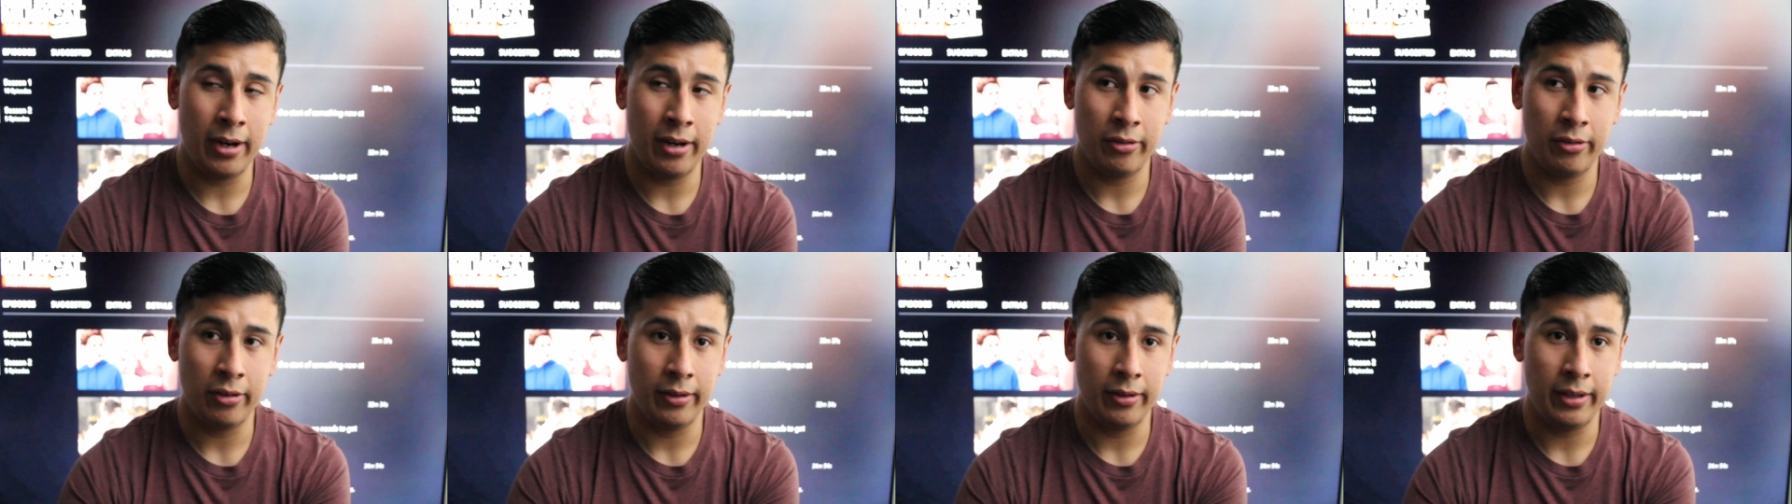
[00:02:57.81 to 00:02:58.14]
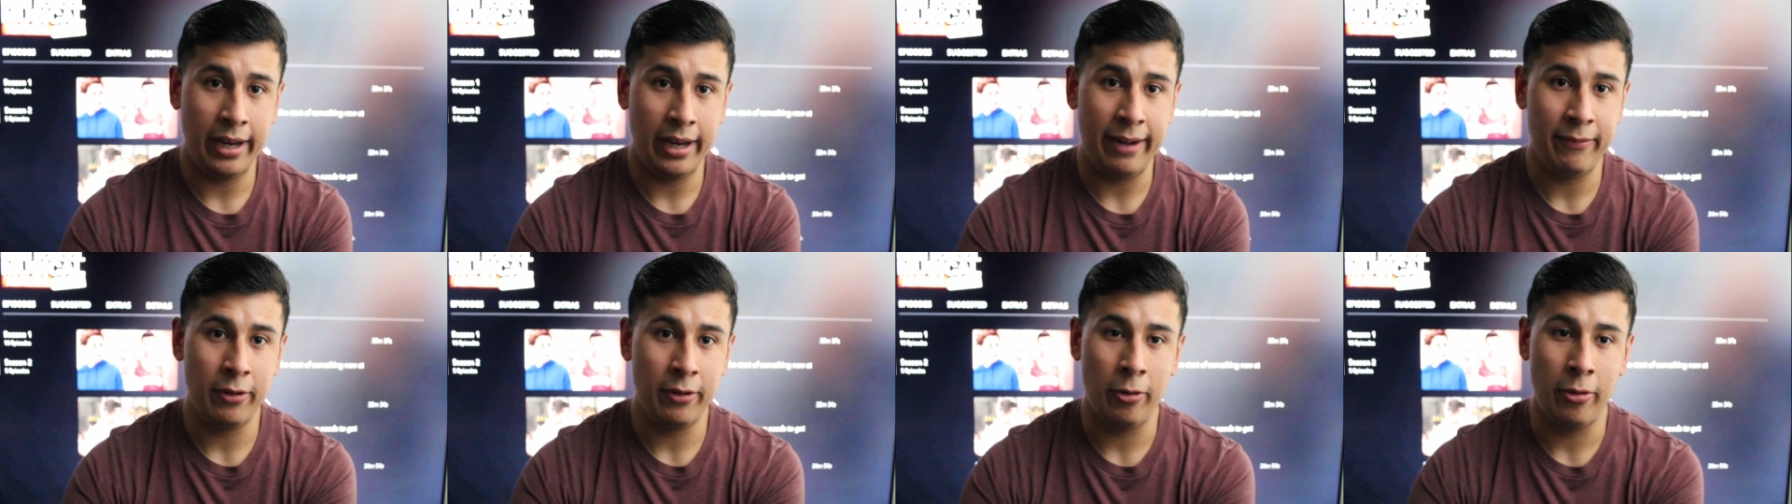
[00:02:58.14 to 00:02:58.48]
so they
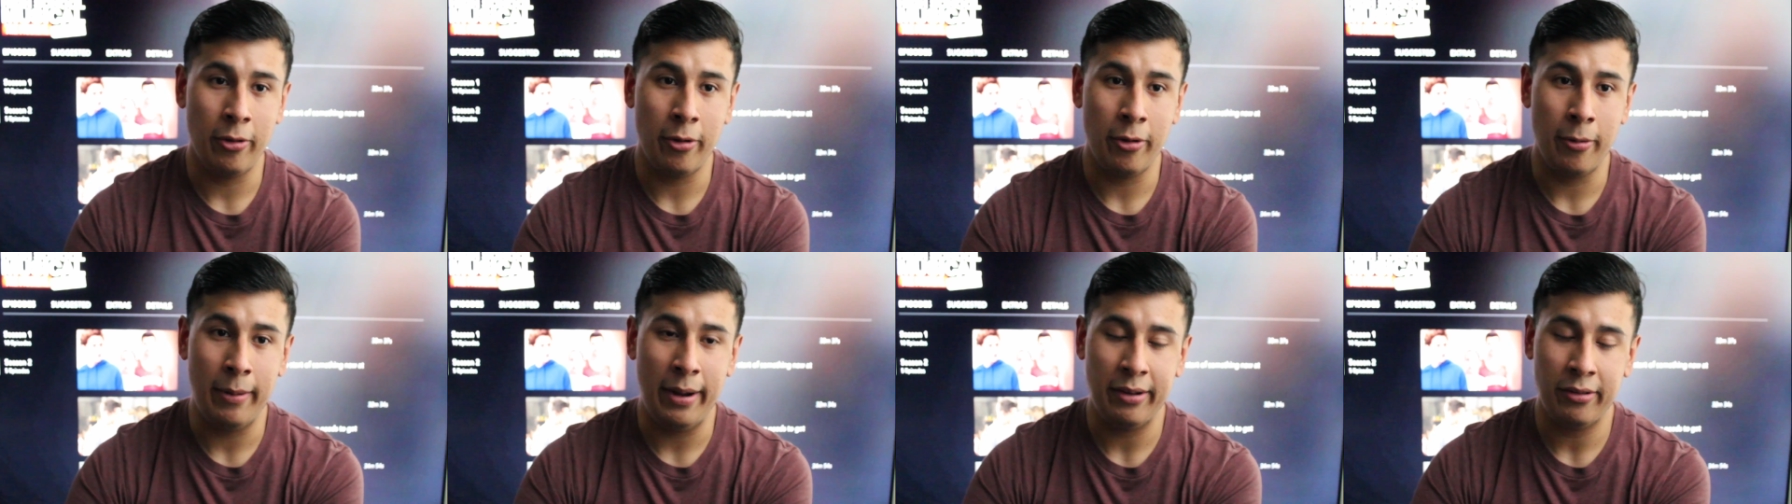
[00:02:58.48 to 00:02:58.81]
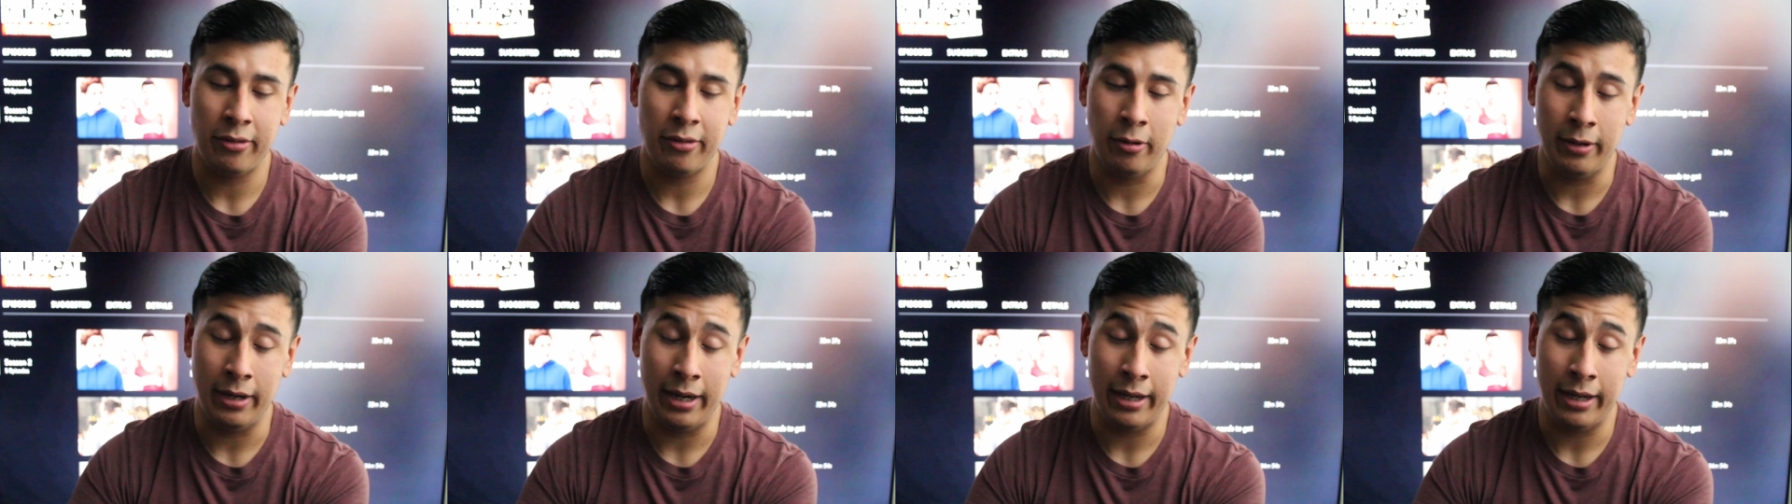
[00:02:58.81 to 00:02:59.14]
have to do their best
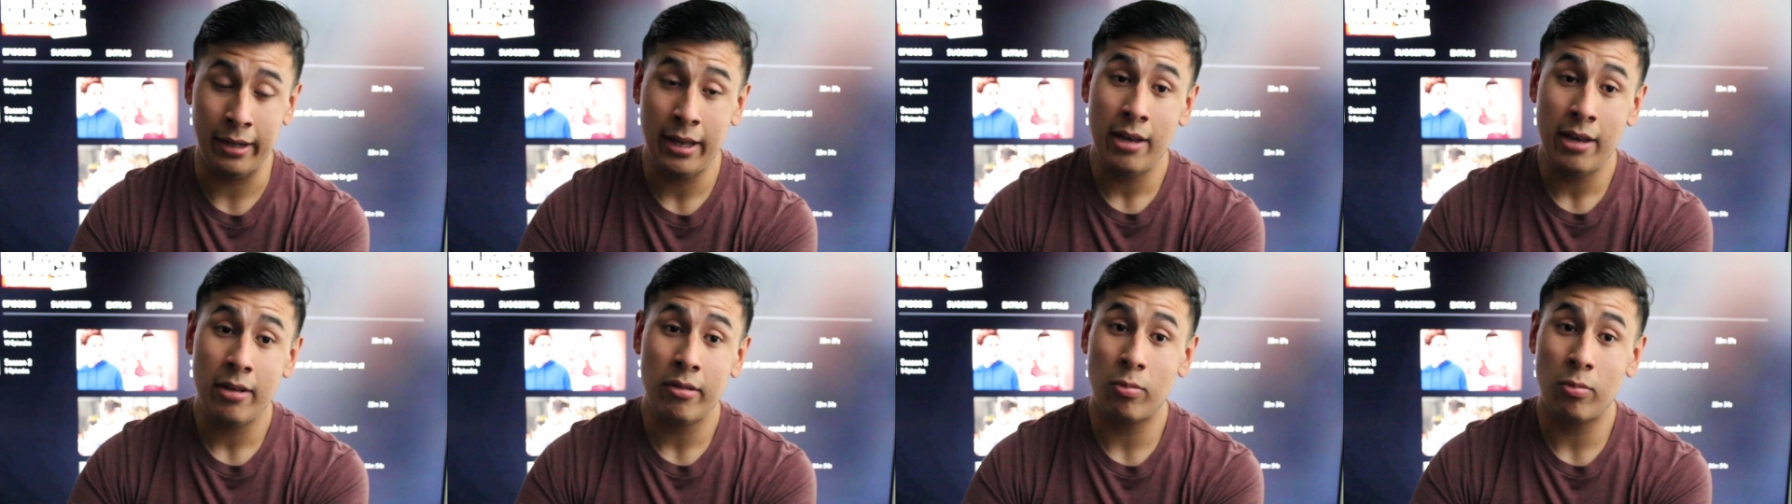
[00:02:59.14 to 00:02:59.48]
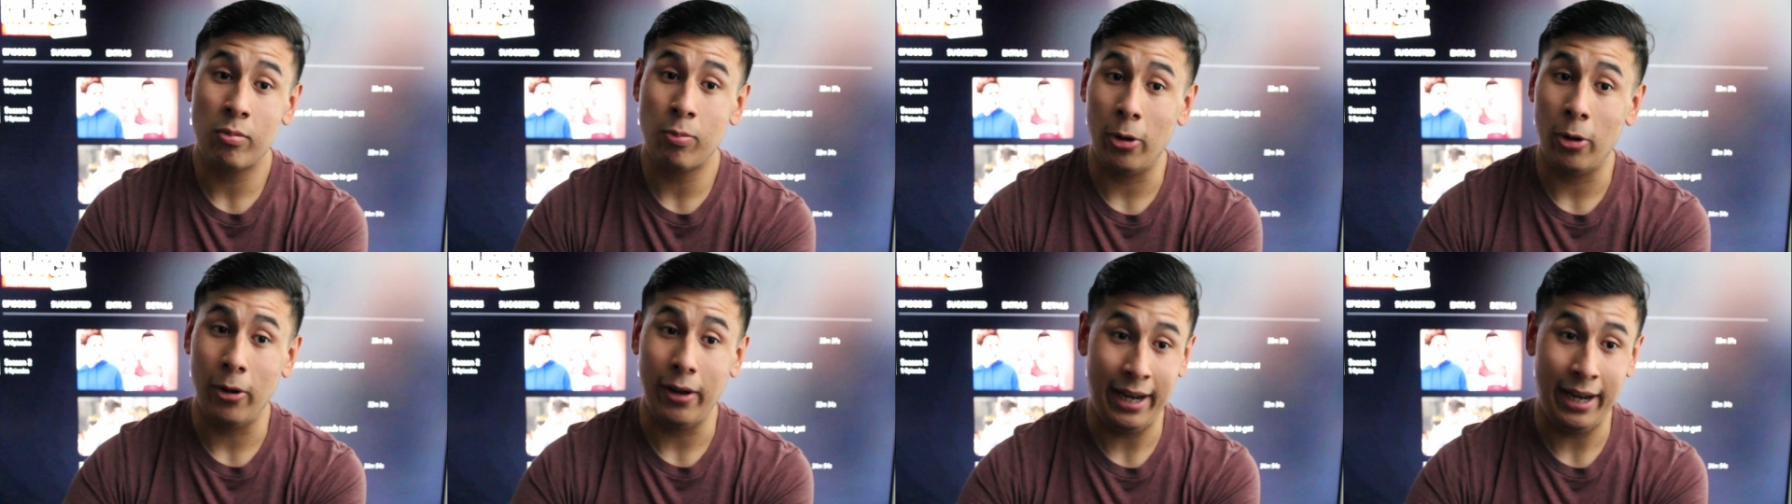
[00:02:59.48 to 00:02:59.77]
to not spoil